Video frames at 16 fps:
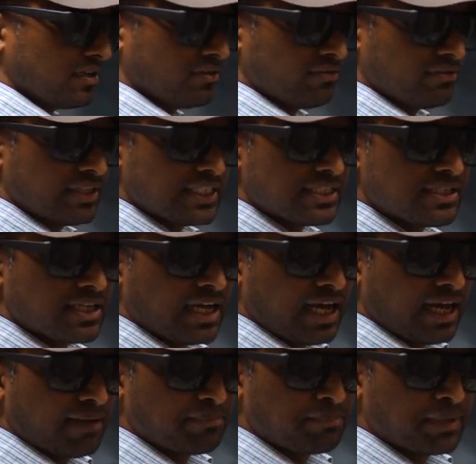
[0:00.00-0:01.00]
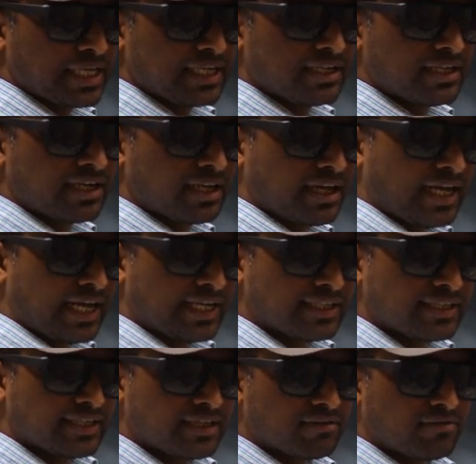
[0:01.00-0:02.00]
which appeared
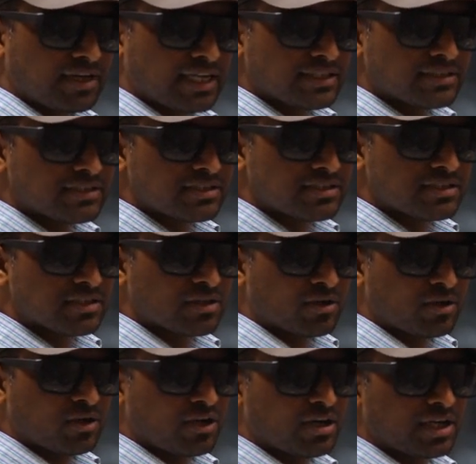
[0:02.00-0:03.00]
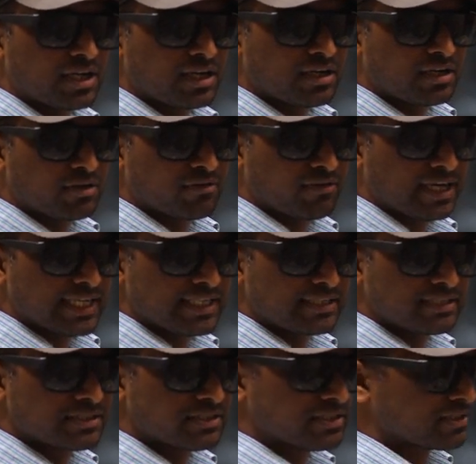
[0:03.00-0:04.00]
either once or
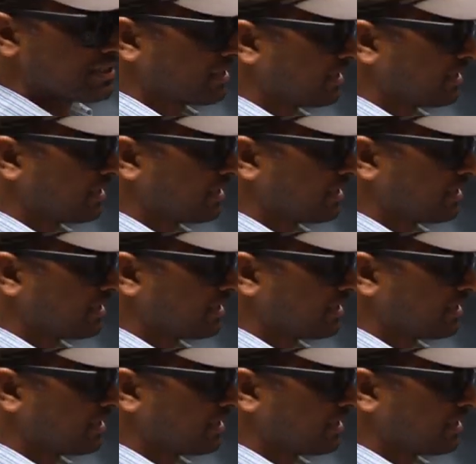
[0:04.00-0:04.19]
twice